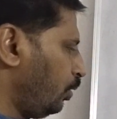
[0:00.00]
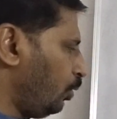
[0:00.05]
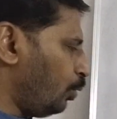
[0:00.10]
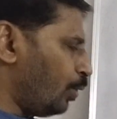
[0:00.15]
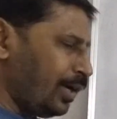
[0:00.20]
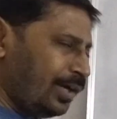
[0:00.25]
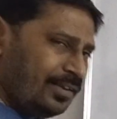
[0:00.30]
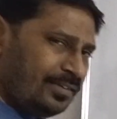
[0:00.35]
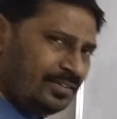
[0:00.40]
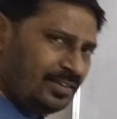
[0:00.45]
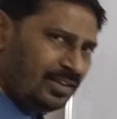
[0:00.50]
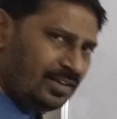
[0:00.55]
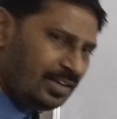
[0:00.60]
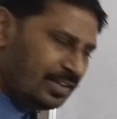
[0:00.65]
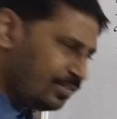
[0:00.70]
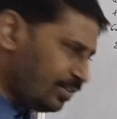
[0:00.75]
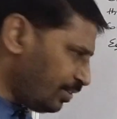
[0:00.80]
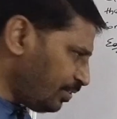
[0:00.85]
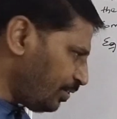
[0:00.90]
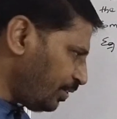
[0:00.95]
What is the
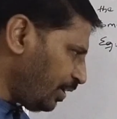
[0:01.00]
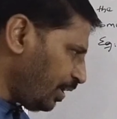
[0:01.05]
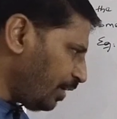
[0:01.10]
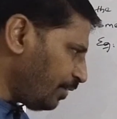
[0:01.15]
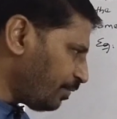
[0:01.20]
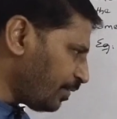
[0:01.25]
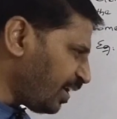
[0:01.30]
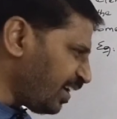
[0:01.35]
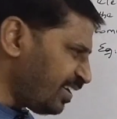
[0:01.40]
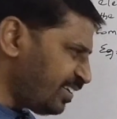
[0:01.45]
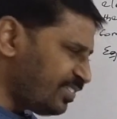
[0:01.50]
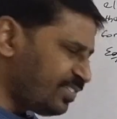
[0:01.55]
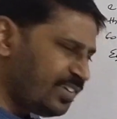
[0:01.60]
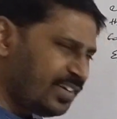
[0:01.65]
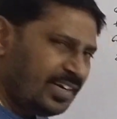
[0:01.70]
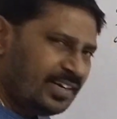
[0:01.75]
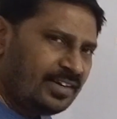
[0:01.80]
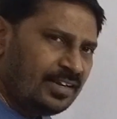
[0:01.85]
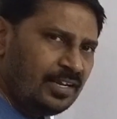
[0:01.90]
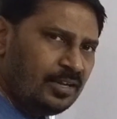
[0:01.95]
necessity of
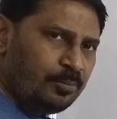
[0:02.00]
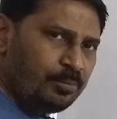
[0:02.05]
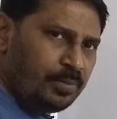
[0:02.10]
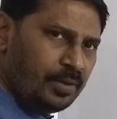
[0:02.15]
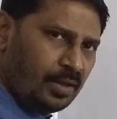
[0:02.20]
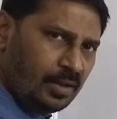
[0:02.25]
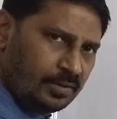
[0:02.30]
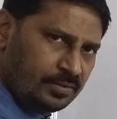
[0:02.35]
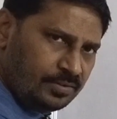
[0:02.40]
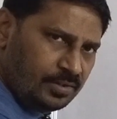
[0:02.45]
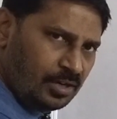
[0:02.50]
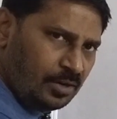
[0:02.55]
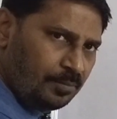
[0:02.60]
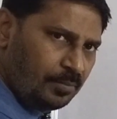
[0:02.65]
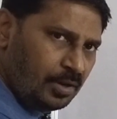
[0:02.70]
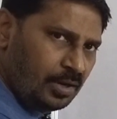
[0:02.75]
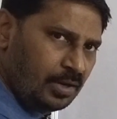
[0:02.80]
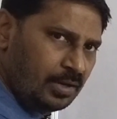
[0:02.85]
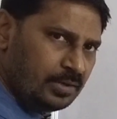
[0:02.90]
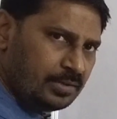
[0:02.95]
constructing BST
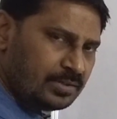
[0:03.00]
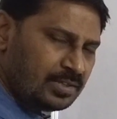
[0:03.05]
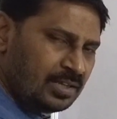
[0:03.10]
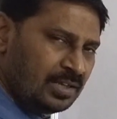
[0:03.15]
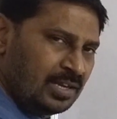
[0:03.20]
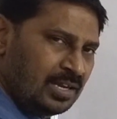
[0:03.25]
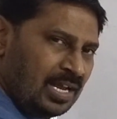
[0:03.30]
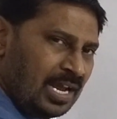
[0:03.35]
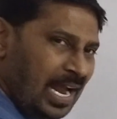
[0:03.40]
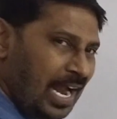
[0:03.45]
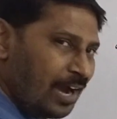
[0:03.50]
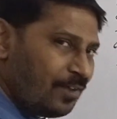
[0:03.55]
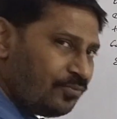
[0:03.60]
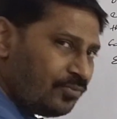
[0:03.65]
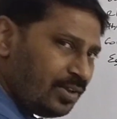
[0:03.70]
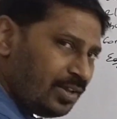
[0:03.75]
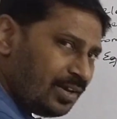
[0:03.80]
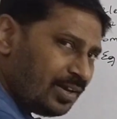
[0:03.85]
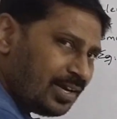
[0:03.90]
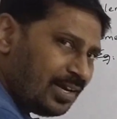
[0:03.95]
means?
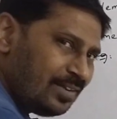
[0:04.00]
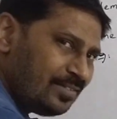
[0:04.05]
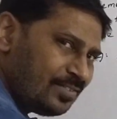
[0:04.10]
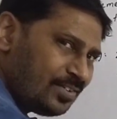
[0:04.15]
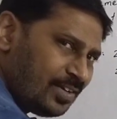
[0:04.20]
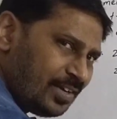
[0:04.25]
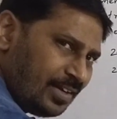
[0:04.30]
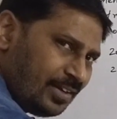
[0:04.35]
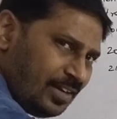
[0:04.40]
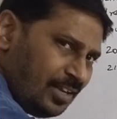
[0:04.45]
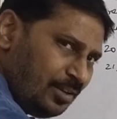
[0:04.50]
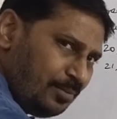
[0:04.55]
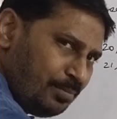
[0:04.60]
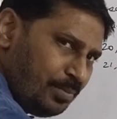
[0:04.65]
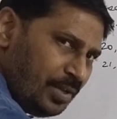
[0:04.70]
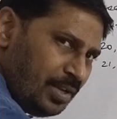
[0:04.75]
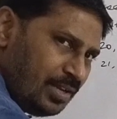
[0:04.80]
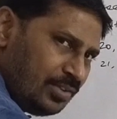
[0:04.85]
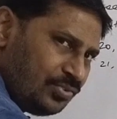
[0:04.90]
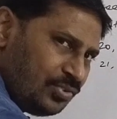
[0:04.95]
After constructing
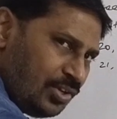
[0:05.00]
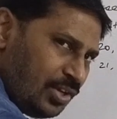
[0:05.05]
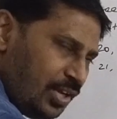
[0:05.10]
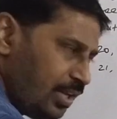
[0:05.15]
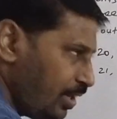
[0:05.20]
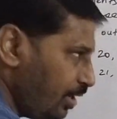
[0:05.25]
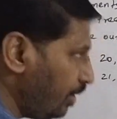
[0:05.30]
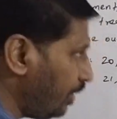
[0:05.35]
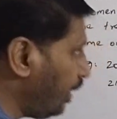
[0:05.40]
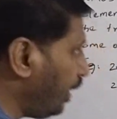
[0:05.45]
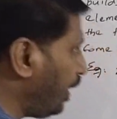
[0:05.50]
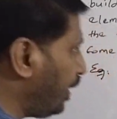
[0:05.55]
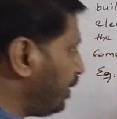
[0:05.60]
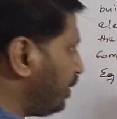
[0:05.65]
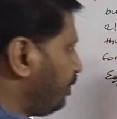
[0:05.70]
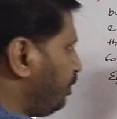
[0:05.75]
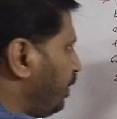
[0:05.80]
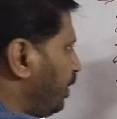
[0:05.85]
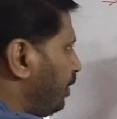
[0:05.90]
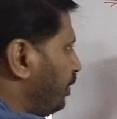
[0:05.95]
BST,
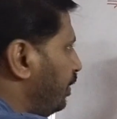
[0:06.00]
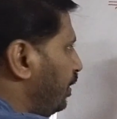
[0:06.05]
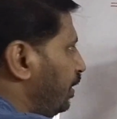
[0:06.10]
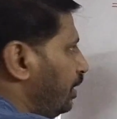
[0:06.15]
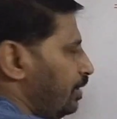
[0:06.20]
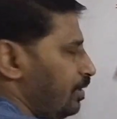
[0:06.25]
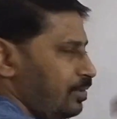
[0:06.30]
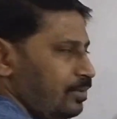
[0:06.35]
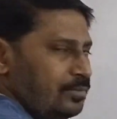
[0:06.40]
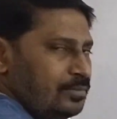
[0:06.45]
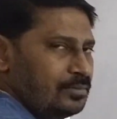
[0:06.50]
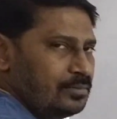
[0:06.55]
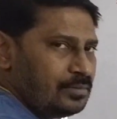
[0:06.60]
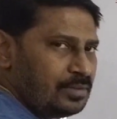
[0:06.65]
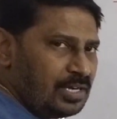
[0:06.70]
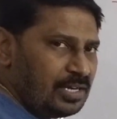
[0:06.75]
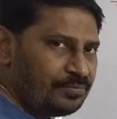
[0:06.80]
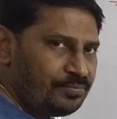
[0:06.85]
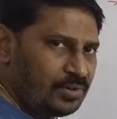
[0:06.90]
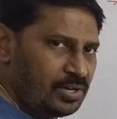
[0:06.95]
as per the
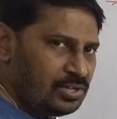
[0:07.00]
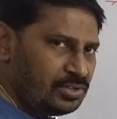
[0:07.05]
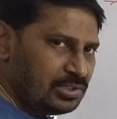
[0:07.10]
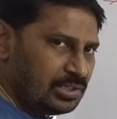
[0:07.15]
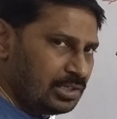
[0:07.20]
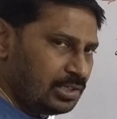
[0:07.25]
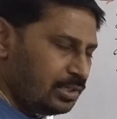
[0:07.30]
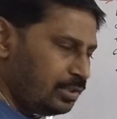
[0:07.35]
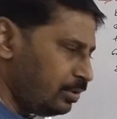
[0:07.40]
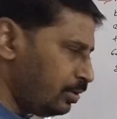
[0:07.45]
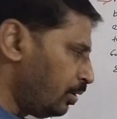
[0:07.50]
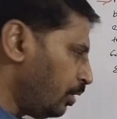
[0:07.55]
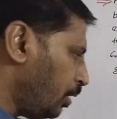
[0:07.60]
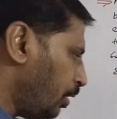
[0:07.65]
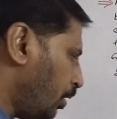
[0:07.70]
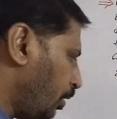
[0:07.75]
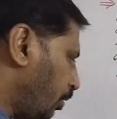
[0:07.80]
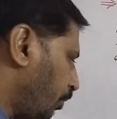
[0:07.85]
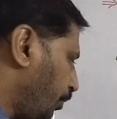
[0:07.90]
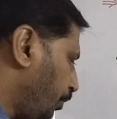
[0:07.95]
definition,
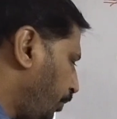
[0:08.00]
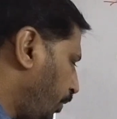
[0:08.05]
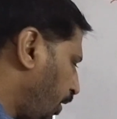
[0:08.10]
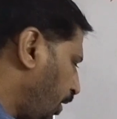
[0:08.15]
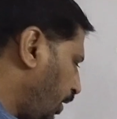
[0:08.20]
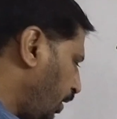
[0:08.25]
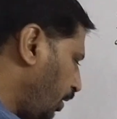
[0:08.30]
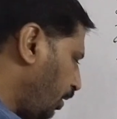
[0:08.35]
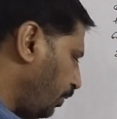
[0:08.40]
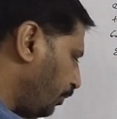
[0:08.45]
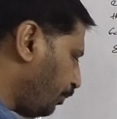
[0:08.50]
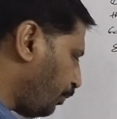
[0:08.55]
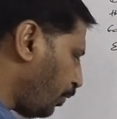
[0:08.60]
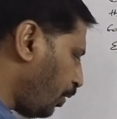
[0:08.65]
we